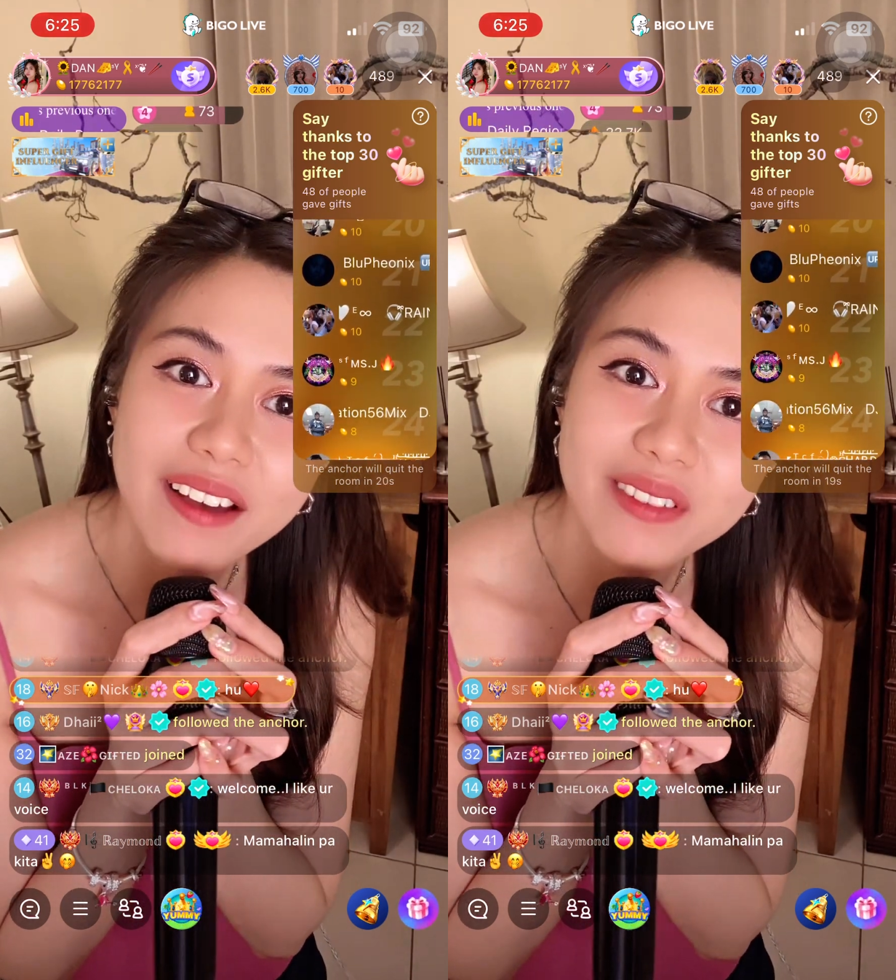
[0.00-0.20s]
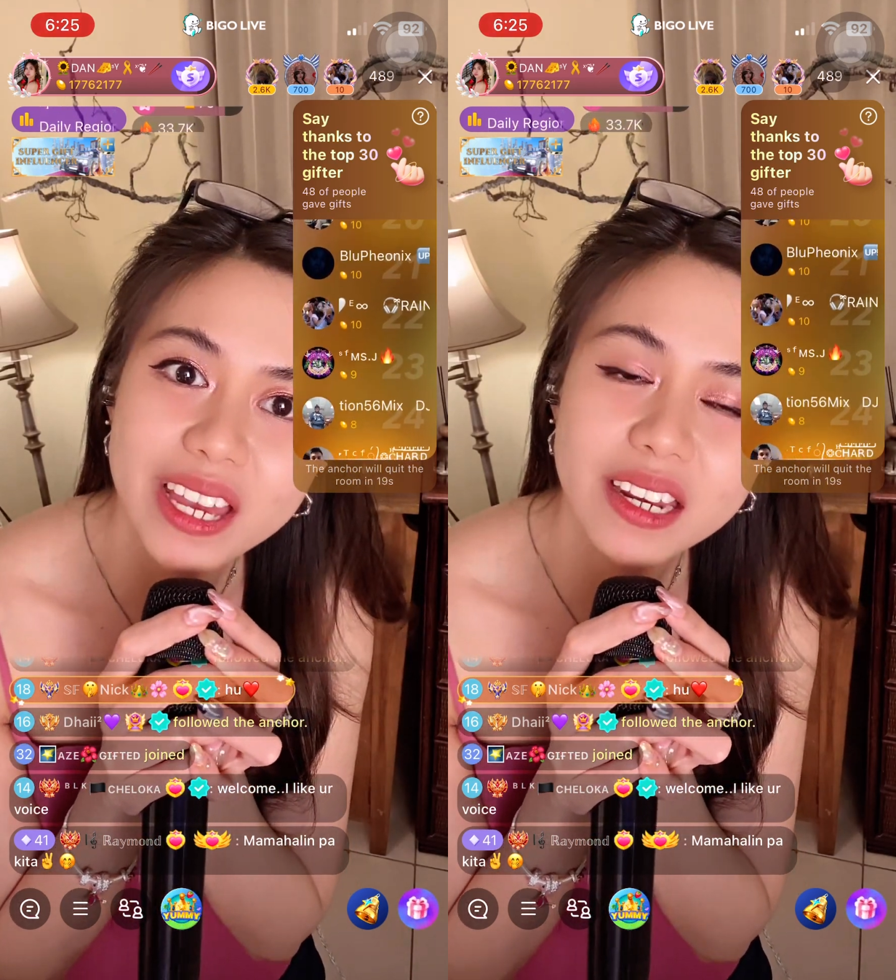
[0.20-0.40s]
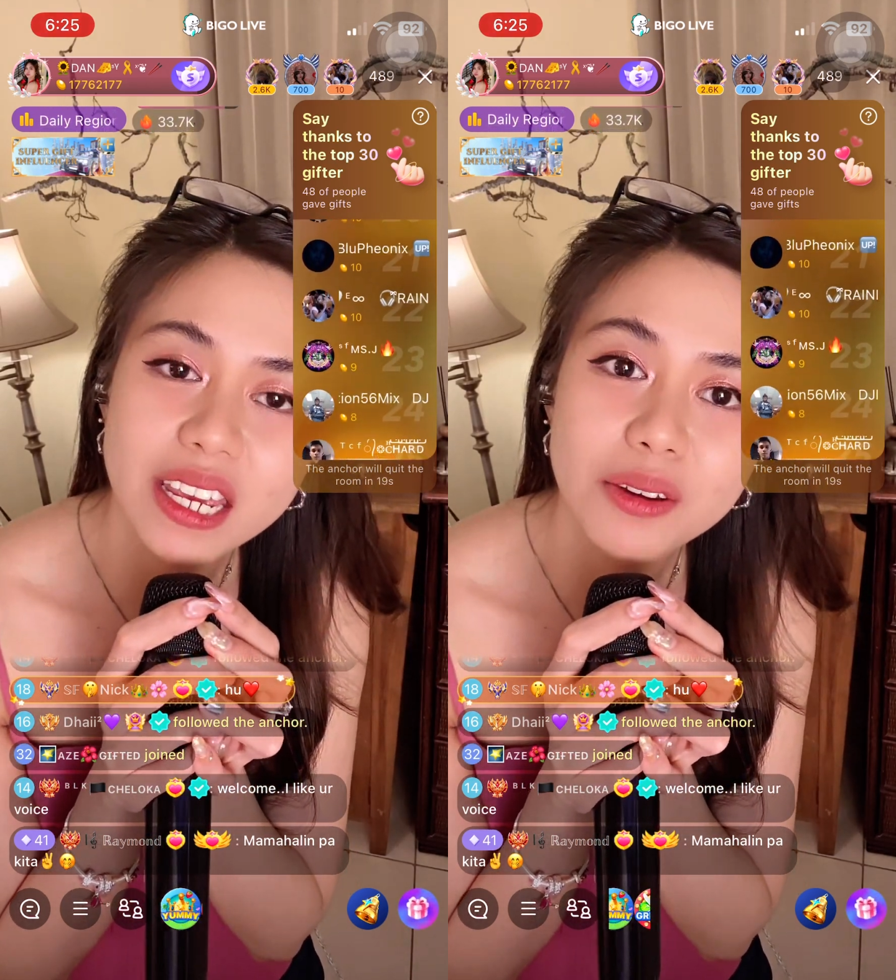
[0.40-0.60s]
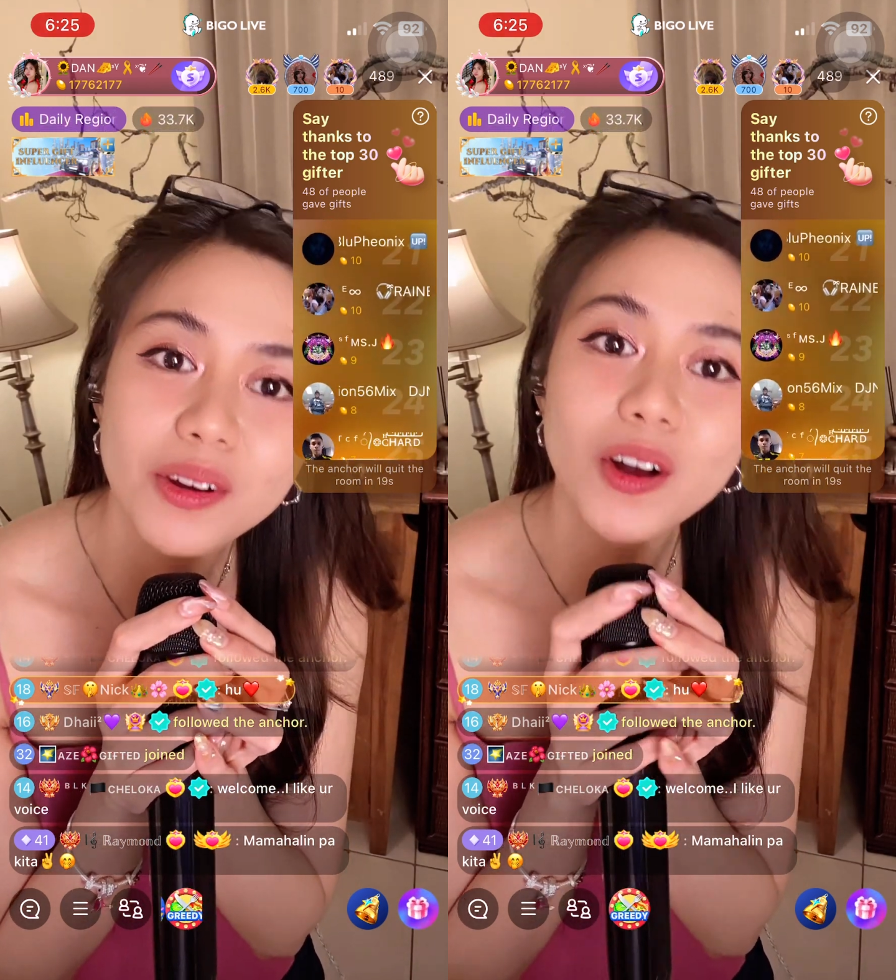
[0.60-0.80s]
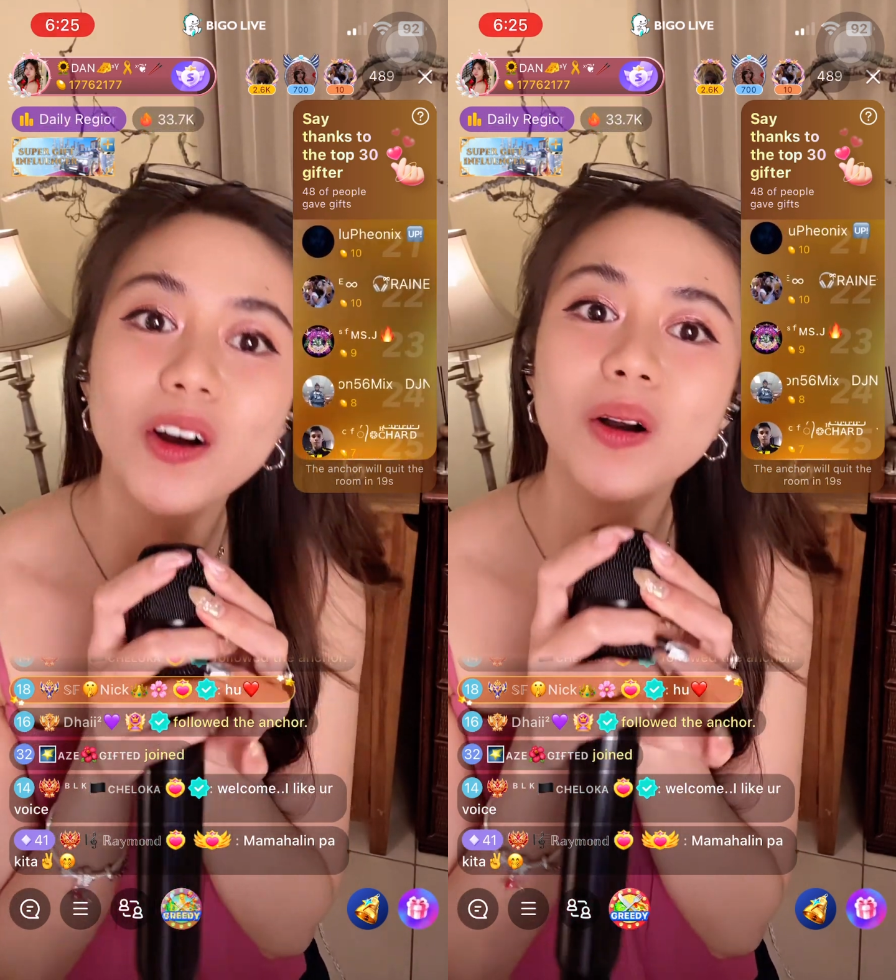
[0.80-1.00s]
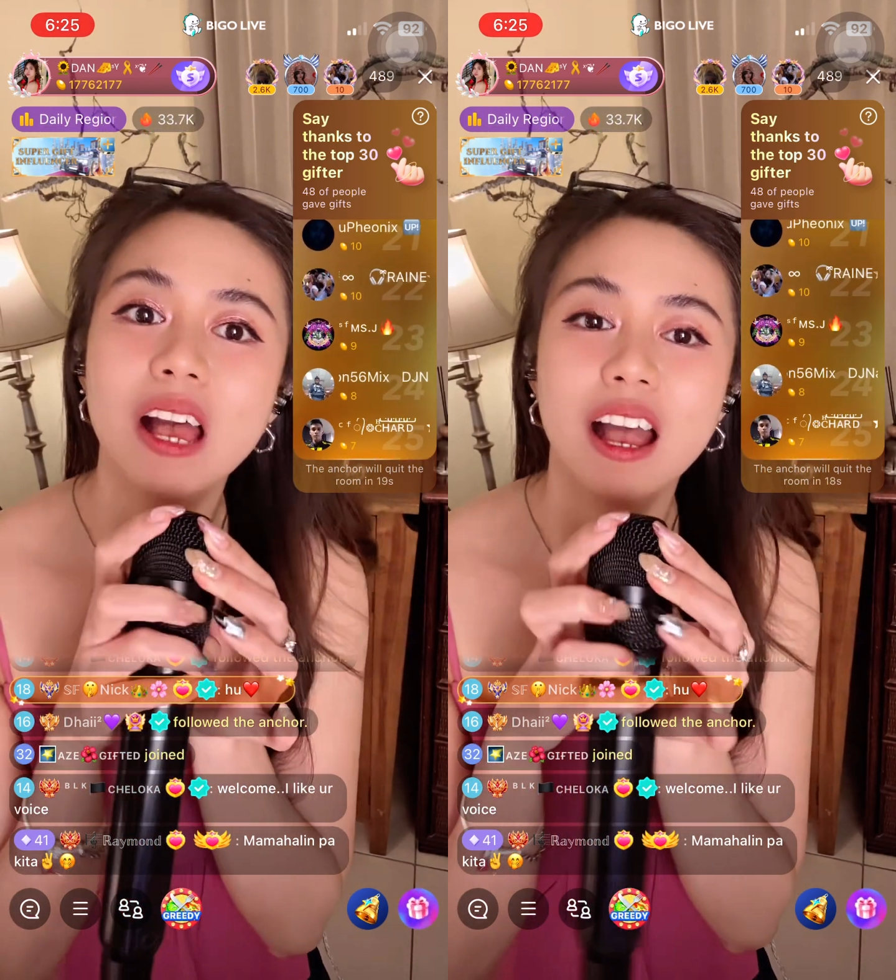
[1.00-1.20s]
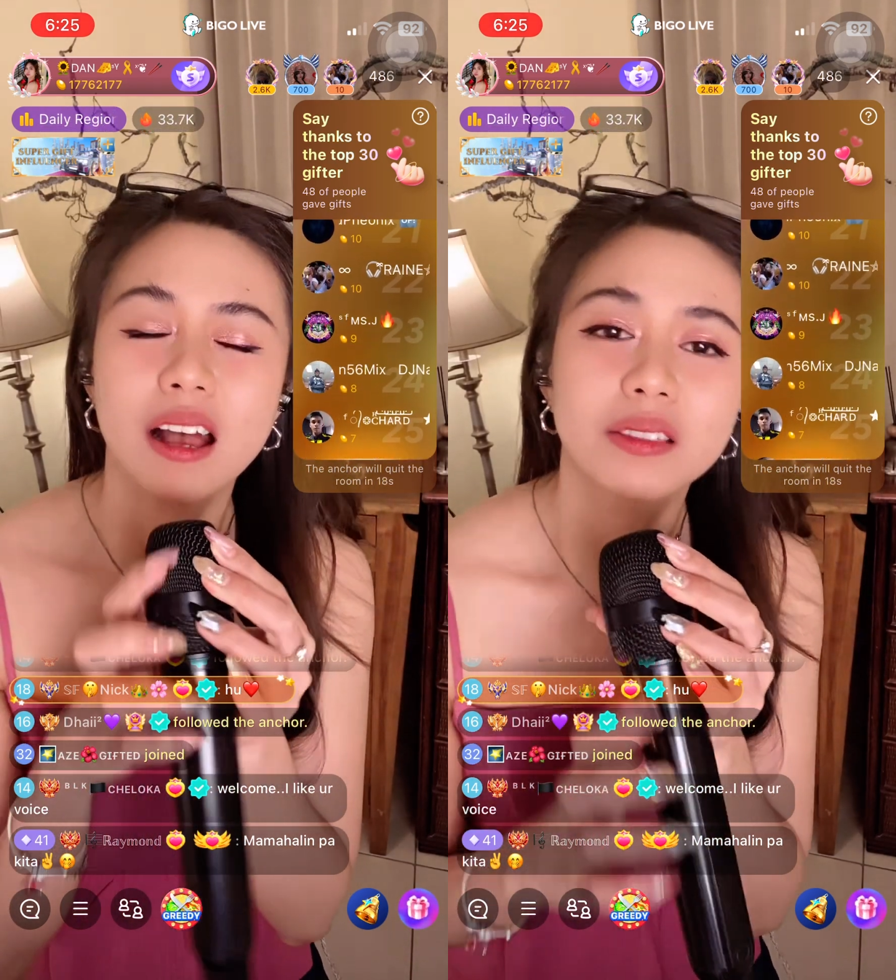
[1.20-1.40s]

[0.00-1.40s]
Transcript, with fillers: Kevin, Hero,